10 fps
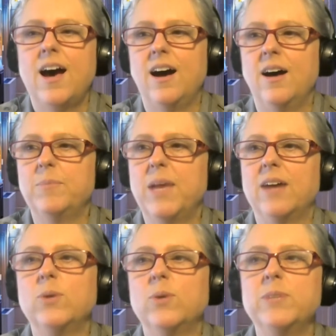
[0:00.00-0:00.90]
Um,
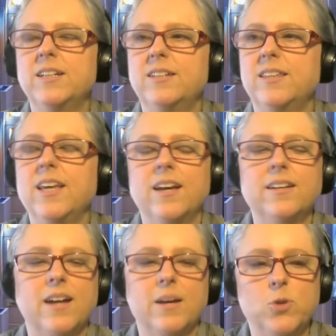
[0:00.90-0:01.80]
and when we get to the
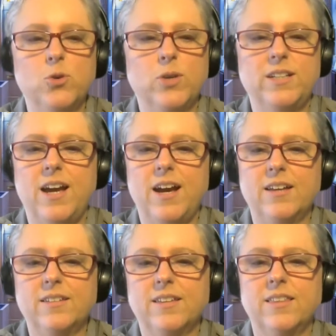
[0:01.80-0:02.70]
end, I'm going to
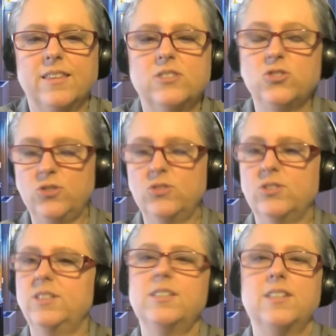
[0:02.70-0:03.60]
ask the
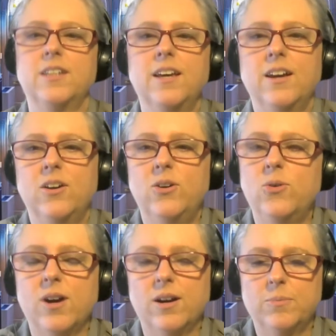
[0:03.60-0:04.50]
students
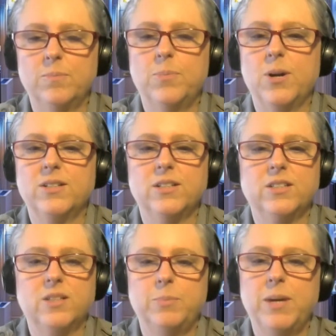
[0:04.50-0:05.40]
who are
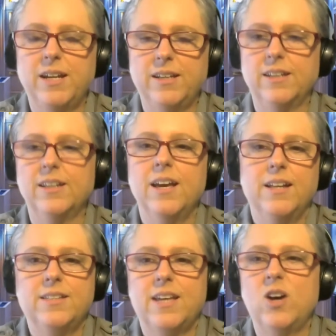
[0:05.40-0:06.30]
participating
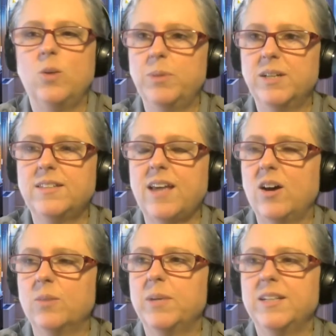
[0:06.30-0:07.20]
to help us
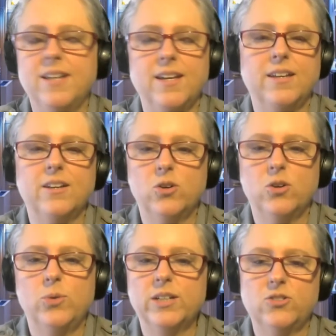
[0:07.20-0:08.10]
out by taking a
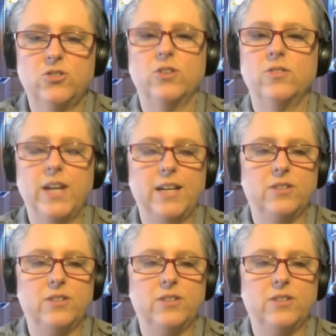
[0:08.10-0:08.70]
quick survey.